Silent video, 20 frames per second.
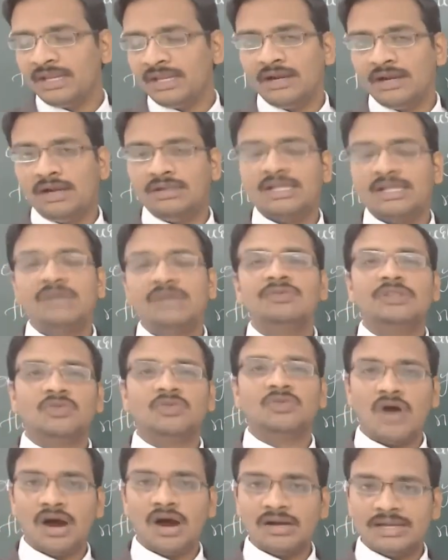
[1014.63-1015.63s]
and then with
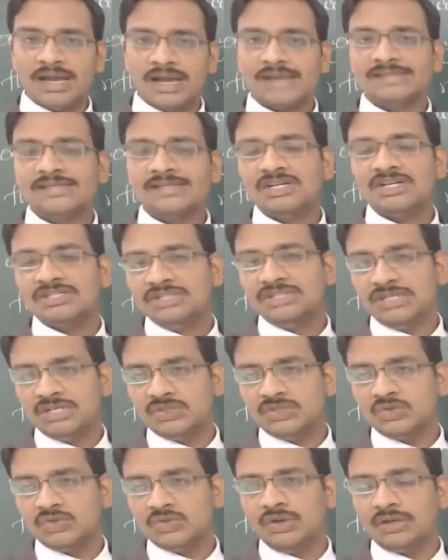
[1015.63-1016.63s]
what acceleration it
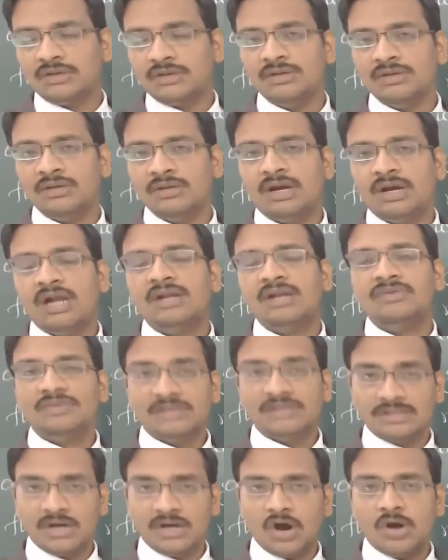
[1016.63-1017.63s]
is going, and
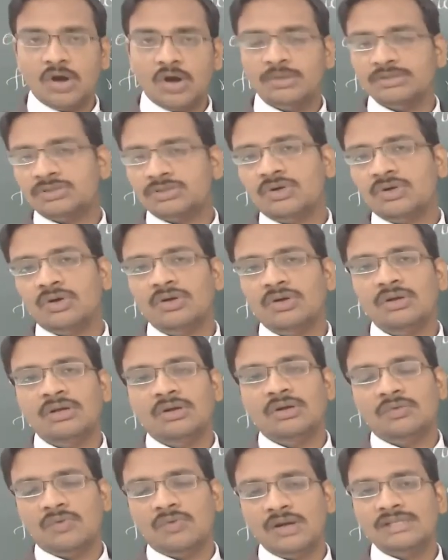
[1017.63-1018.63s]
with how much, so
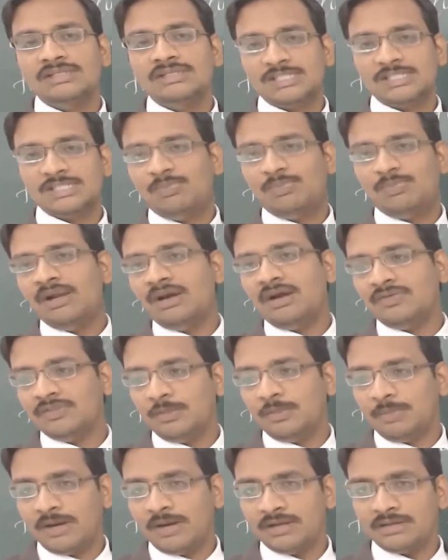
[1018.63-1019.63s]
what is the speed of
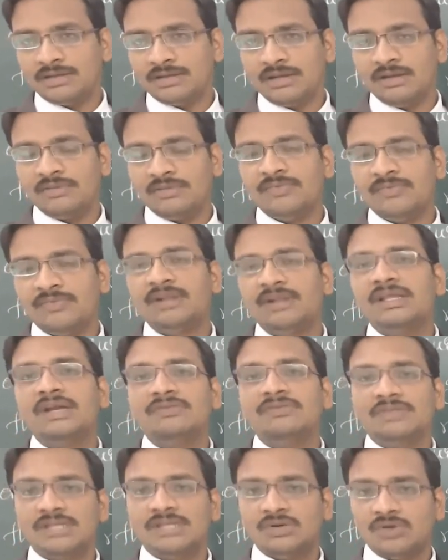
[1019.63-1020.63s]
the particle, and
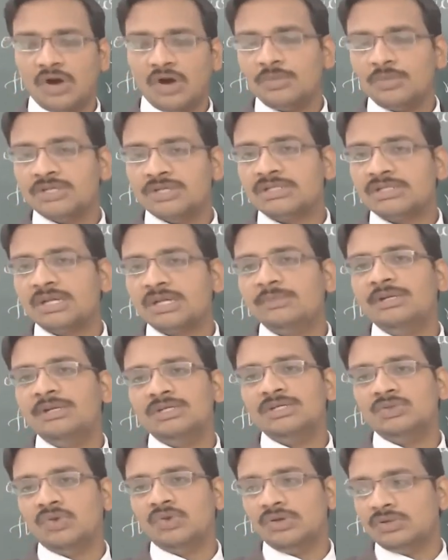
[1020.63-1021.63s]
then within how much time it
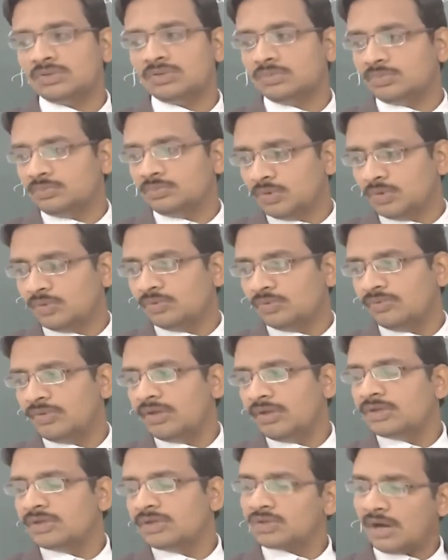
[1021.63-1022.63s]
is going to move.
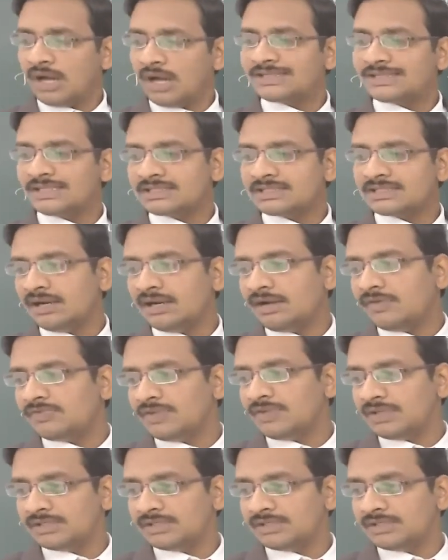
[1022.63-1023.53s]
So all such kind of things